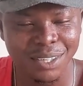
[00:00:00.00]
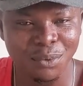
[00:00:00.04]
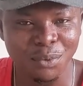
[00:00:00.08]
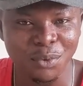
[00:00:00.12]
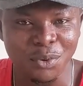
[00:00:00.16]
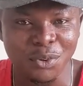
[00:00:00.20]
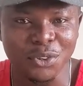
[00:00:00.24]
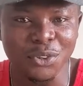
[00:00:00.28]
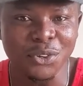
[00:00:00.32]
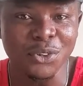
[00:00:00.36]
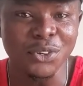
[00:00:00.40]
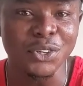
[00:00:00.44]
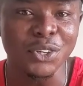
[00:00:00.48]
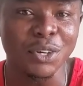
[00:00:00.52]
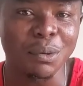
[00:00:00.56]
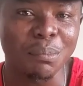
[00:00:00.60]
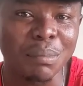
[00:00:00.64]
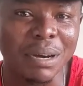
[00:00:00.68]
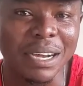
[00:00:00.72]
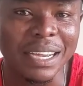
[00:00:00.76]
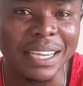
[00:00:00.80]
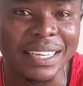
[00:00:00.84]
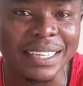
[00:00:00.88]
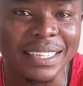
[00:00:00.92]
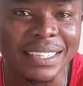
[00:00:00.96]
With you in your
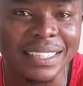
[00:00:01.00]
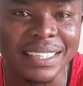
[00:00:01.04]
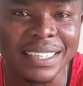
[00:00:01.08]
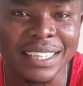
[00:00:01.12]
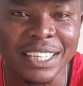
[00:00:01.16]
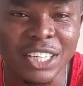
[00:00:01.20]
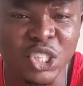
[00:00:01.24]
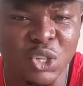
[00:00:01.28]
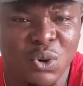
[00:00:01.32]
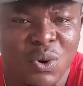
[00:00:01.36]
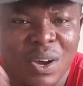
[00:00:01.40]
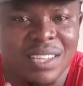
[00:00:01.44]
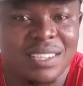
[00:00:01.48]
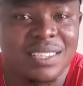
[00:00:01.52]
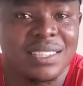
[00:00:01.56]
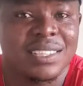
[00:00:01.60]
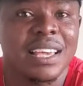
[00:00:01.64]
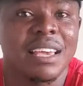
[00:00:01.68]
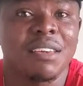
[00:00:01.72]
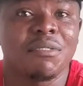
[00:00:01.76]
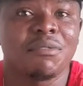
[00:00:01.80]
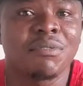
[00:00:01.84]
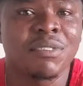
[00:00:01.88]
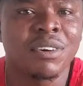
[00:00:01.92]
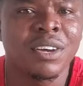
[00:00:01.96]
mind, you are
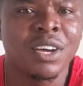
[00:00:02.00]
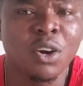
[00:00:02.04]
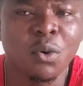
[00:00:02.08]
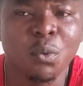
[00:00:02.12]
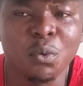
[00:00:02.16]
safe.